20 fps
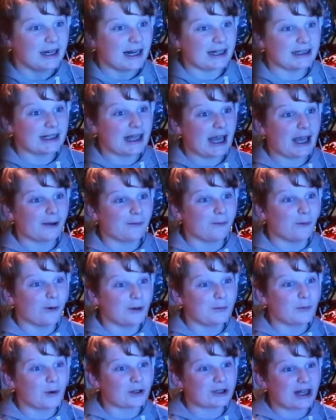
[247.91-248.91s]
I lag
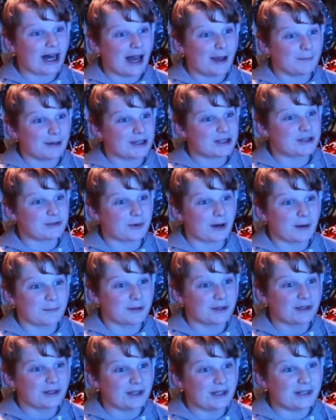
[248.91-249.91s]
one more time, I swear I'm
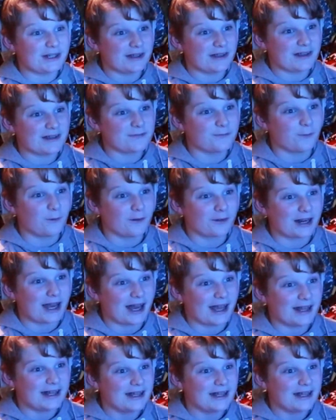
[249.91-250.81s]
deleting this Fortnite.